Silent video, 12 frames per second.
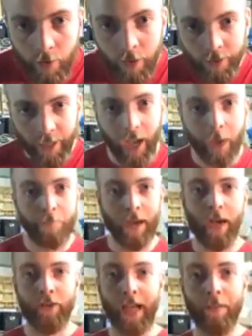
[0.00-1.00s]
Yeah, a
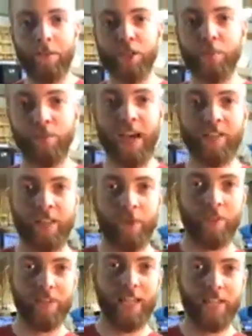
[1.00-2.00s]
pound. I'd be surprised if there
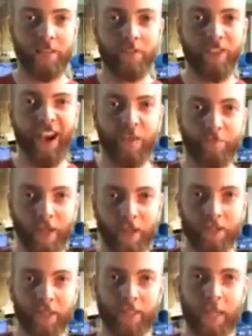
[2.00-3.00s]
was less than 5
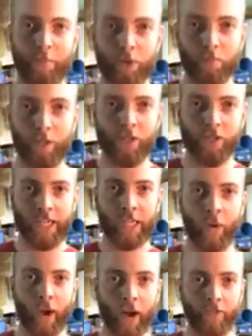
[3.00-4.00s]
pounds on top of your bench. I
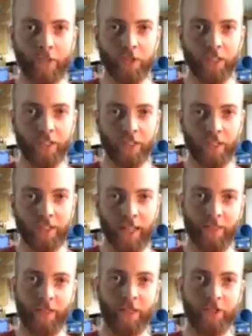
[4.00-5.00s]
know how often you didn't clean
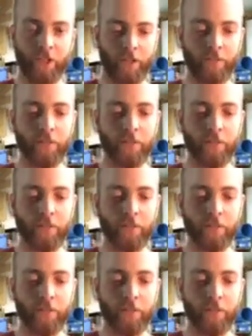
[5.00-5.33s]
that thing, John.